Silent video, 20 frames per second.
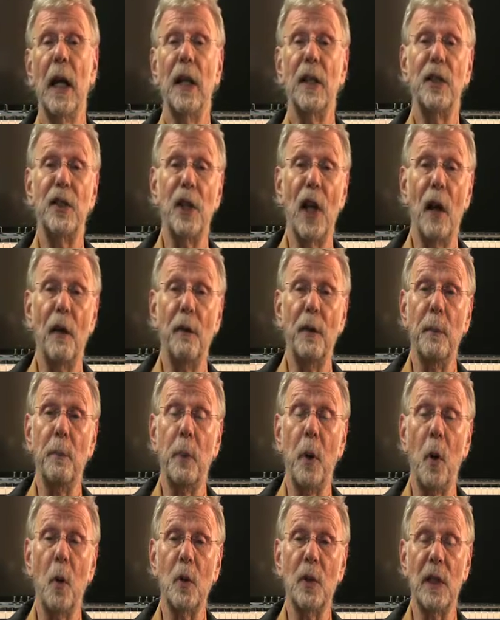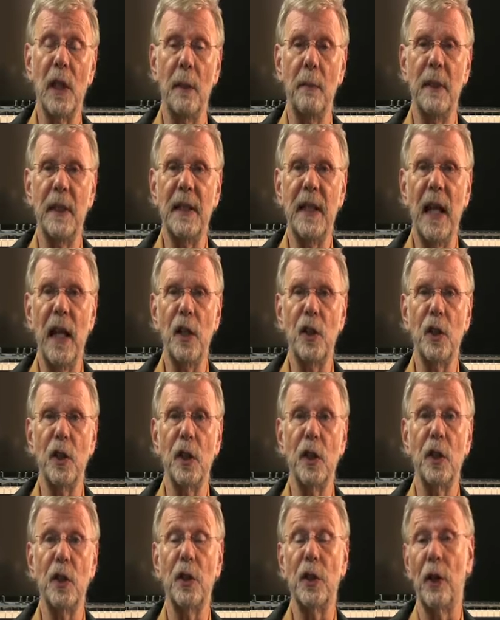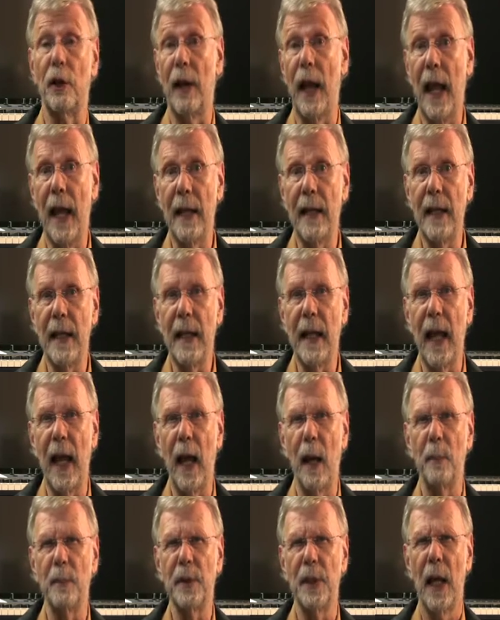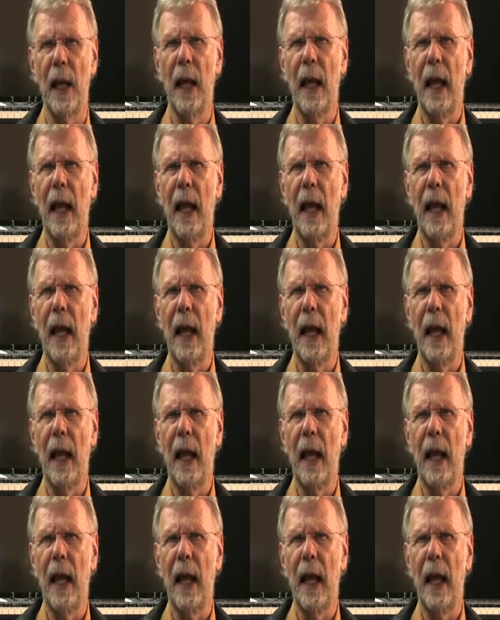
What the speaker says: self-imposed limitations, their handicaps,